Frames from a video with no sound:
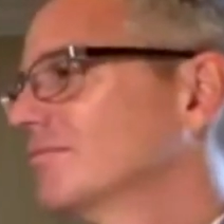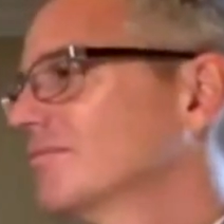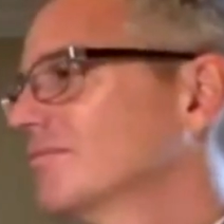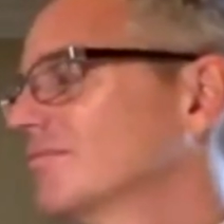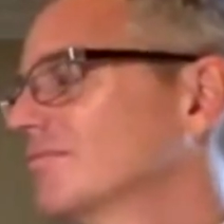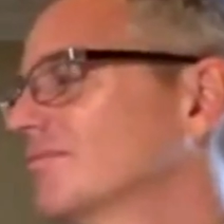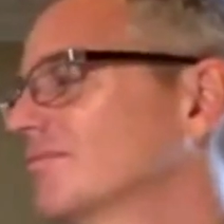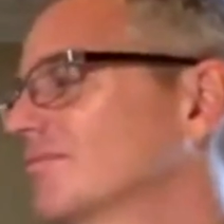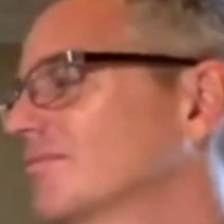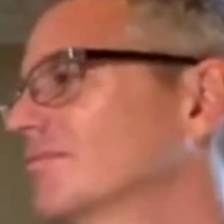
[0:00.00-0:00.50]

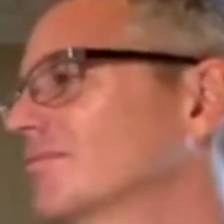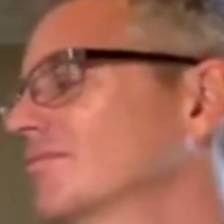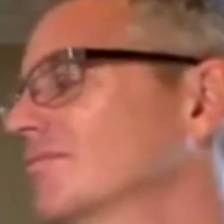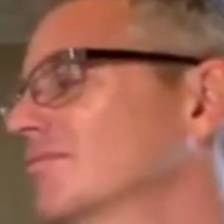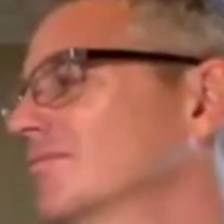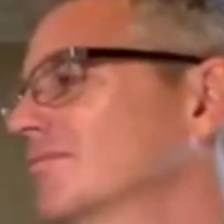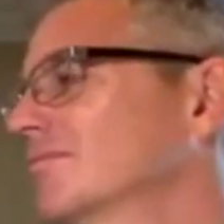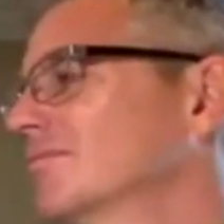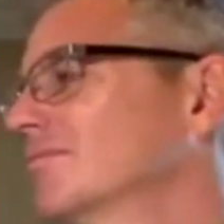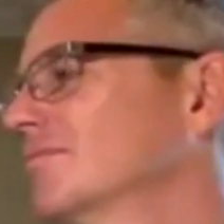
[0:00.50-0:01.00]

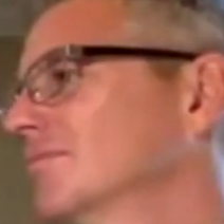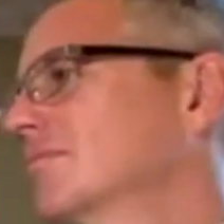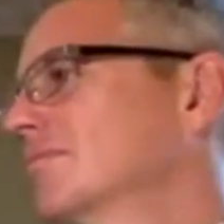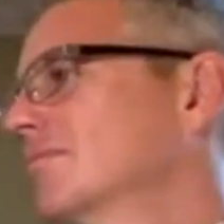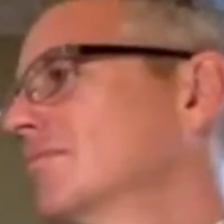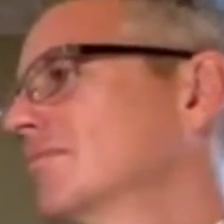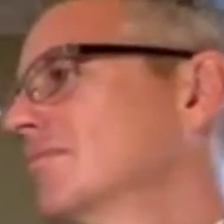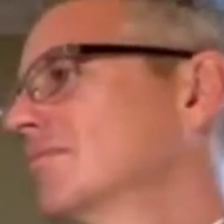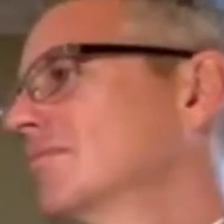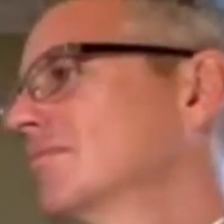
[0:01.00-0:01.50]

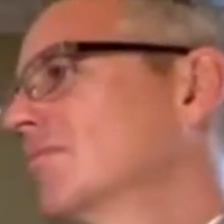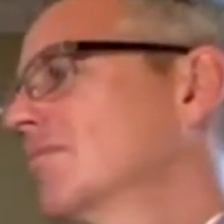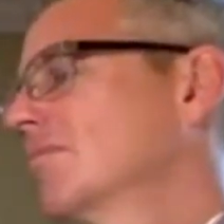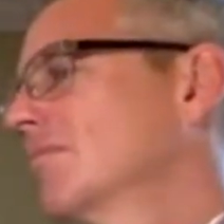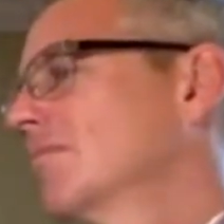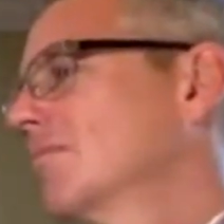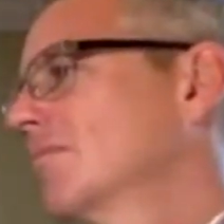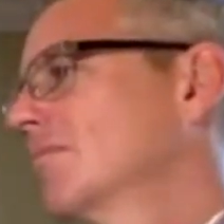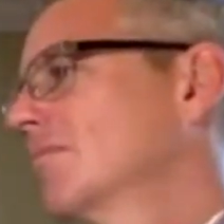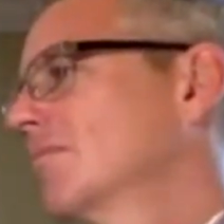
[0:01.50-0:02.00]

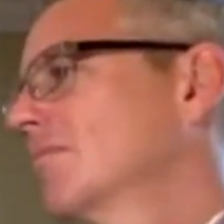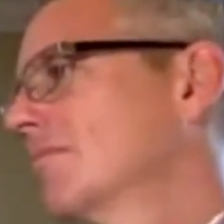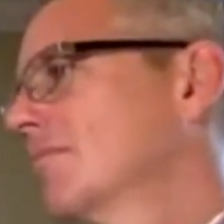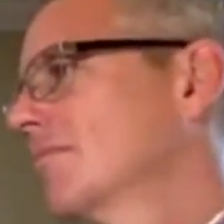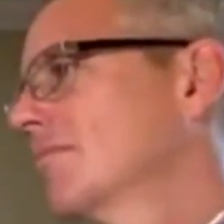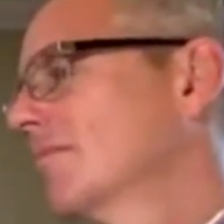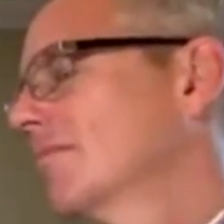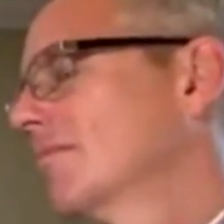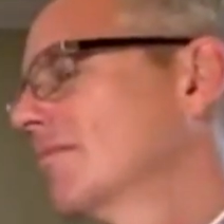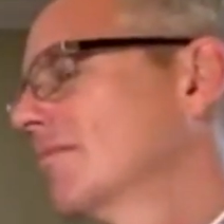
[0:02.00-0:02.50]

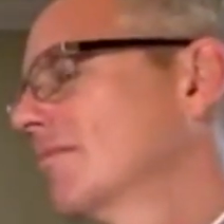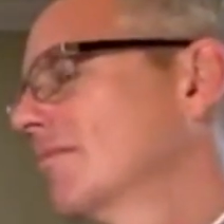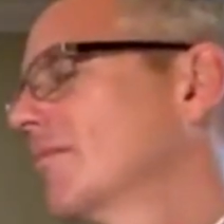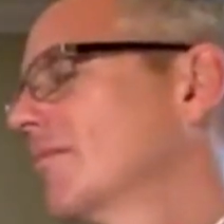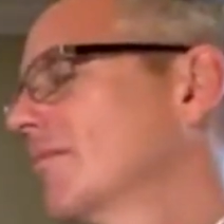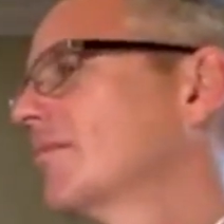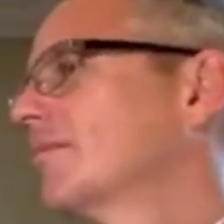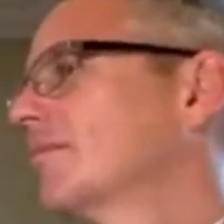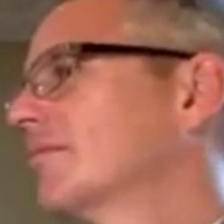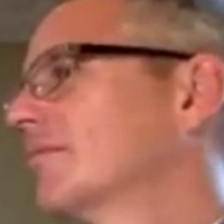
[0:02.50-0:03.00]

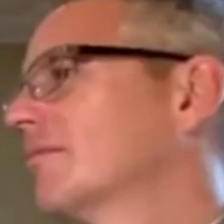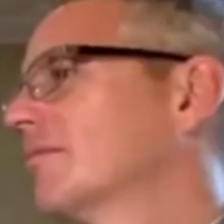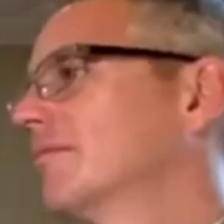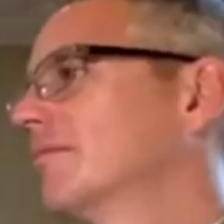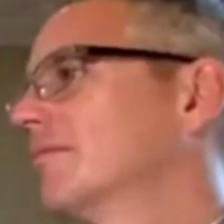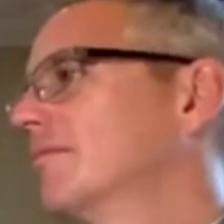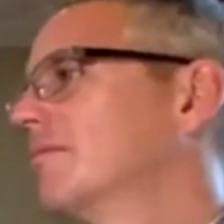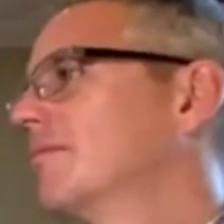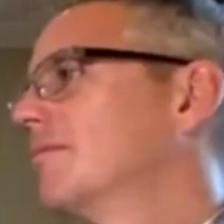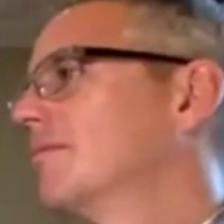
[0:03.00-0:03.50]

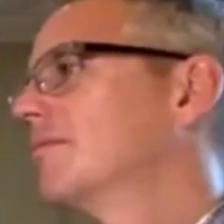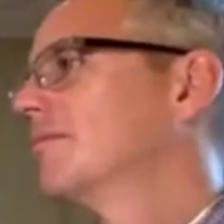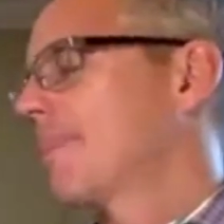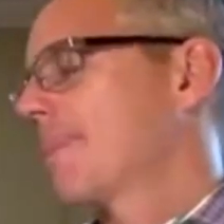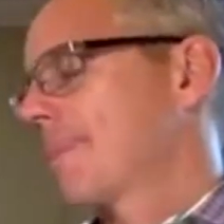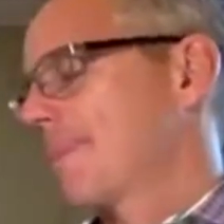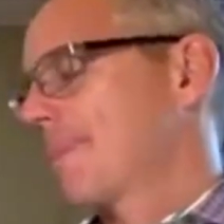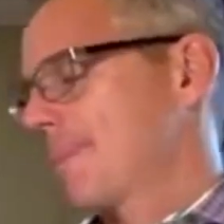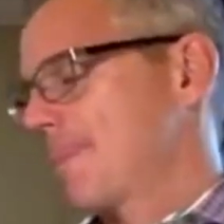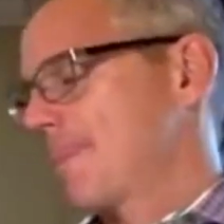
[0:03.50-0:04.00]

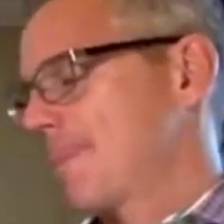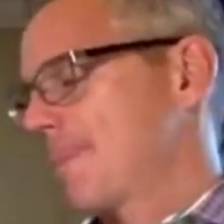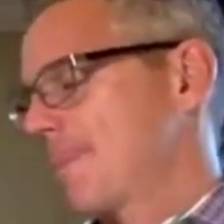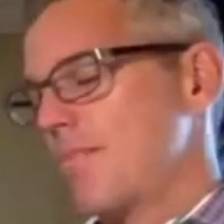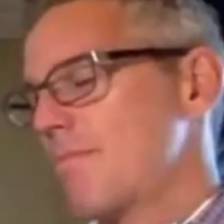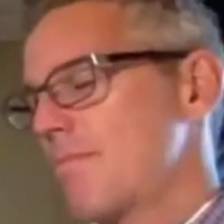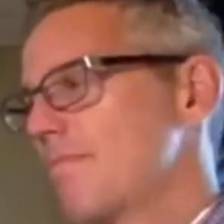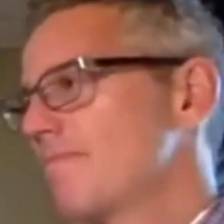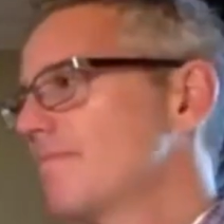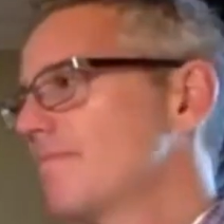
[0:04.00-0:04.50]

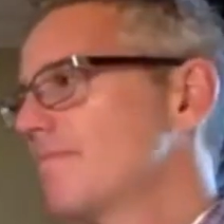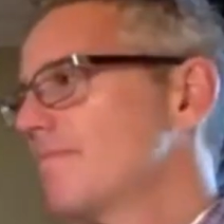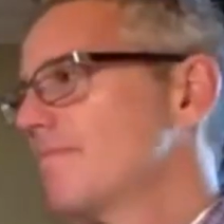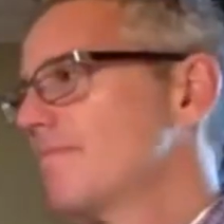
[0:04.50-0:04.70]
This person isn't speaking.